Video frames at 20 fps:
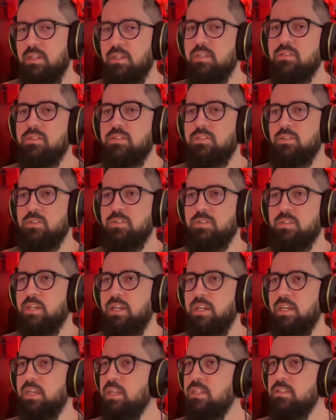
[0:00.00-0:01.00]
So
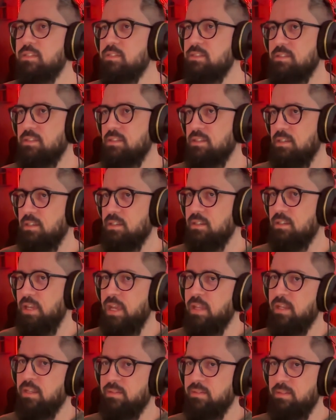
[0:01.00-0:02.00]
like it's,
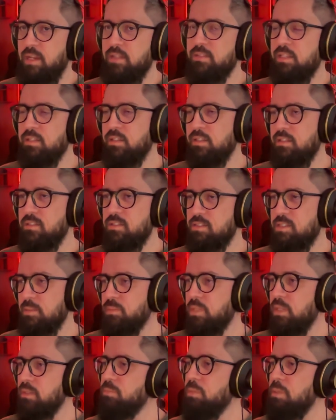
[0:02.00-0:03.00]
and I think that's
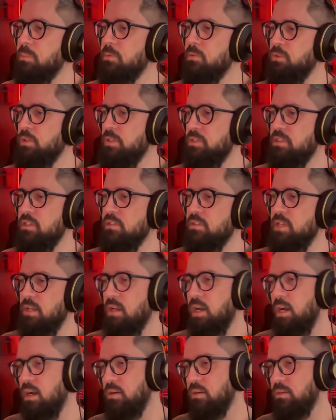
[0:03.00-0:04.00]
something that people don't understand
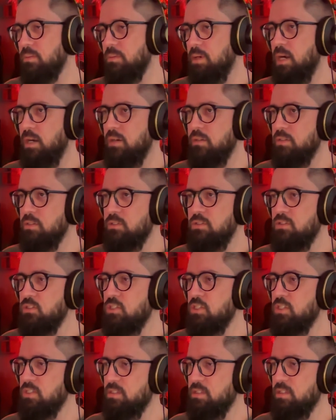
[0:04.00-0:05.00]
how, how this is
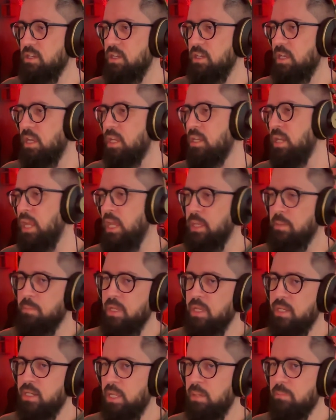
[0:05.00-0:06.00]
just like a
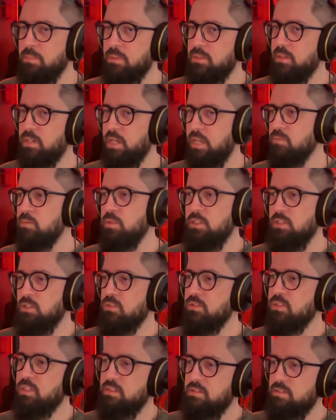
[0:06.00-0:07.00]
neighbor, and we know
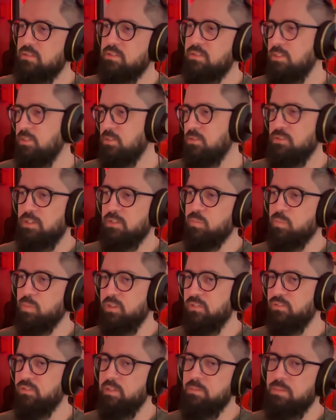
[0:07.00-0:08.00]
that it's still not
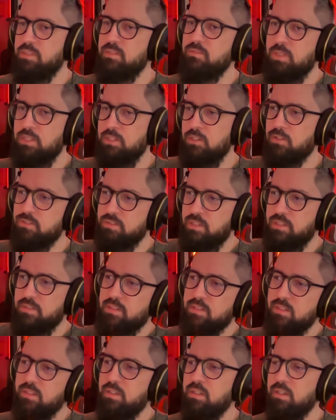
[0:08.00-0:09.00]
perfect, but we know
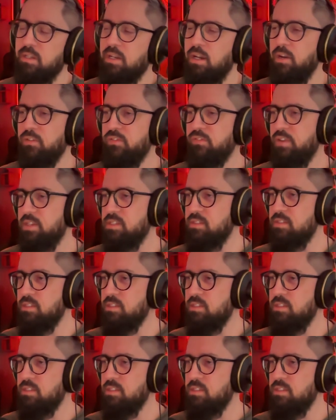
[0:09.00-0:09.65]
that how fast